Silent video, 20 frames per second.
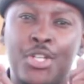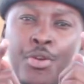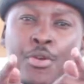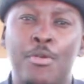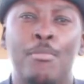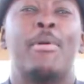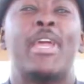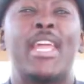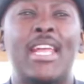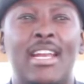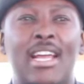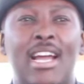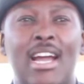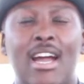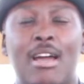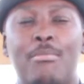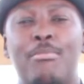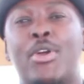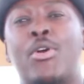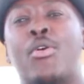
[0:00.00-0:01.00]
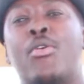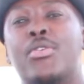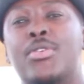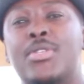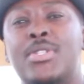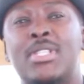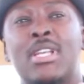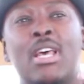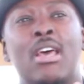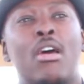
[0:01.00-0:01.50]
you may incur
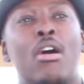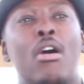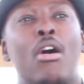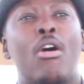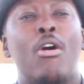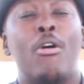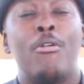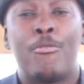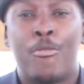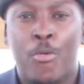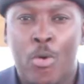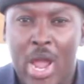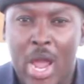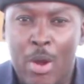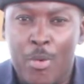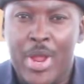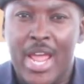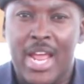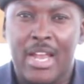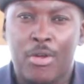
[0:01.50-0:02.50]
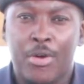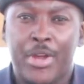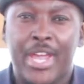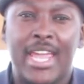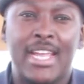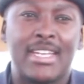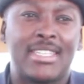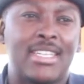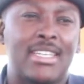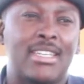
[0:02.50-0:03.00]
because of where we are
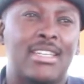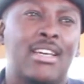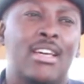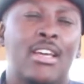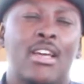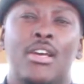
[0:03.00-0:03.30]
located.